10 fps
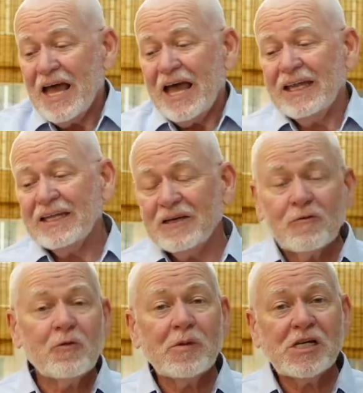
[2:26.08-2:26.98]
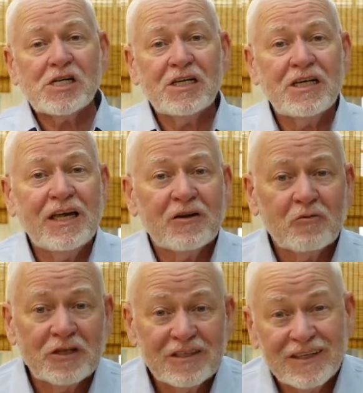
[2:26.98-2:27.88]
And the information he had
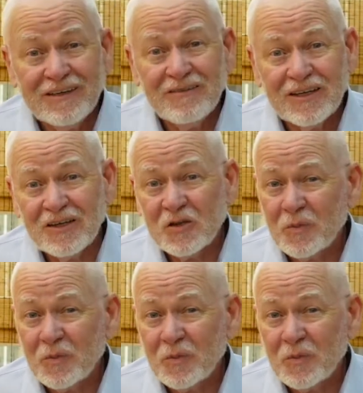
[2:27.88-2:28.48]
received has